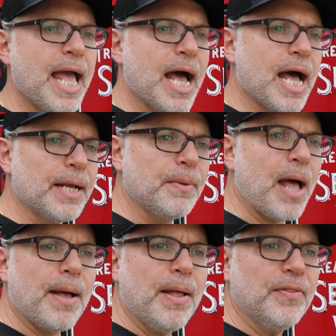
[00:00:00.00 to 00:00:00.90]

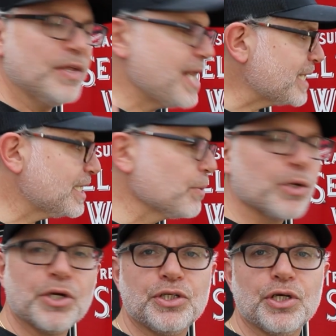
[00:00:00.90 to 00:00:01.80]
The next thing we're
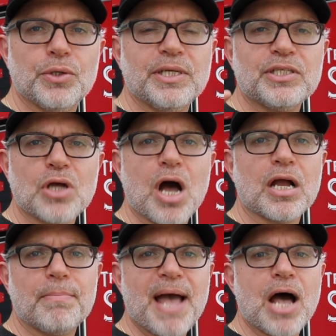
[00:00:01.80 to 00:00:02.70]
going to do is talk
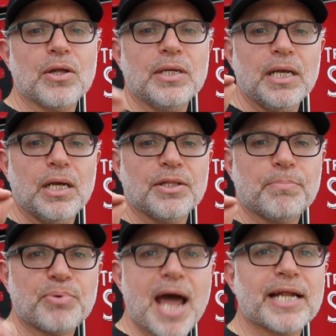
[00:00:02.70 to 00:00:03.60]
about the
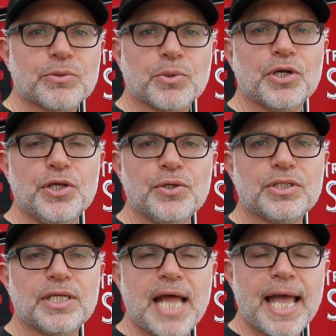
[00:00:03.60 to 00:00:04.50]
products we're going to use
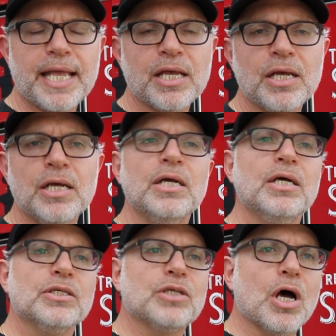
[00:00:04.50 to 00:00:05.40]
today.
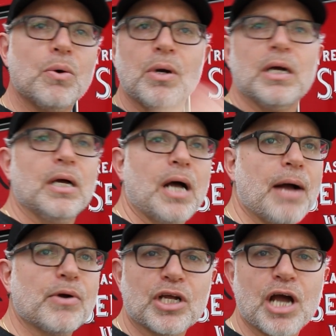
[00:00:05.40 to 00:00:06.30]
So
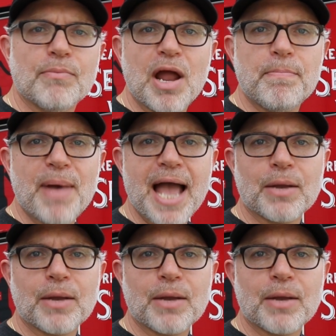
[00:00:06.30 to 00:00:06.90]
I'm going to come right back